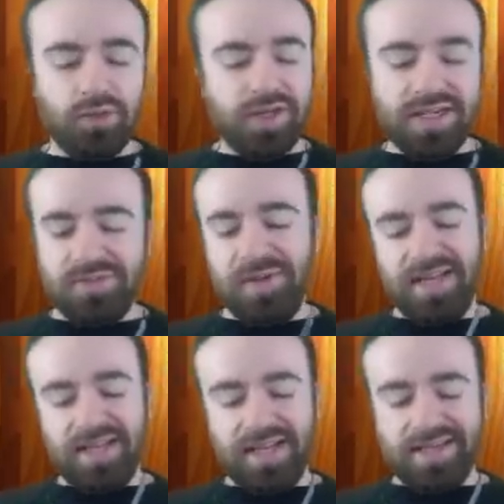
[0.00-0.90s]
We're gonna spend
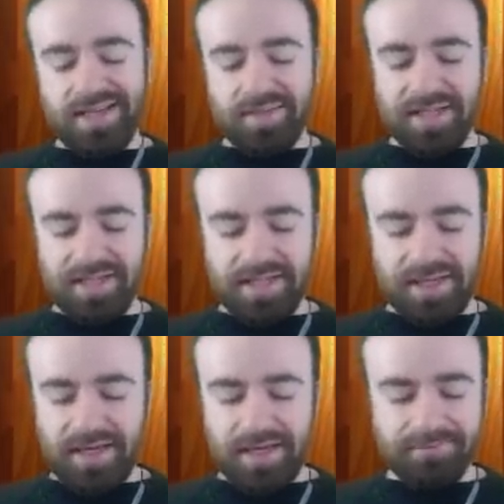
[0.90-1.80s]
a lot of gems on this
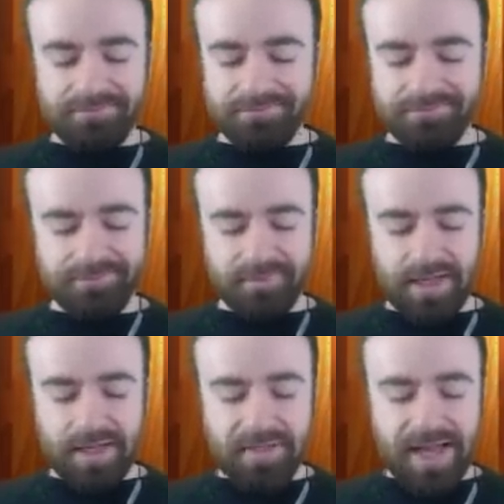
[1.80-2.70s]
guy.
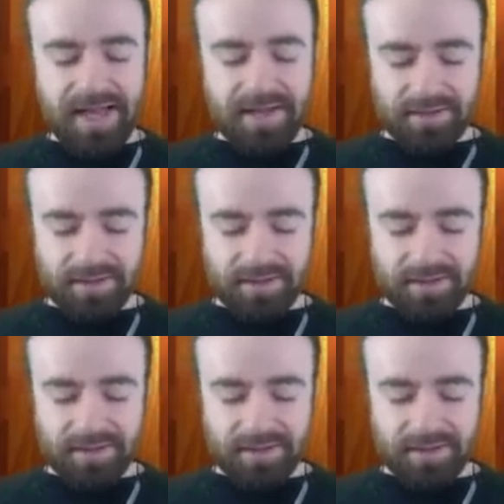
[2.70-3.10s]
Come on!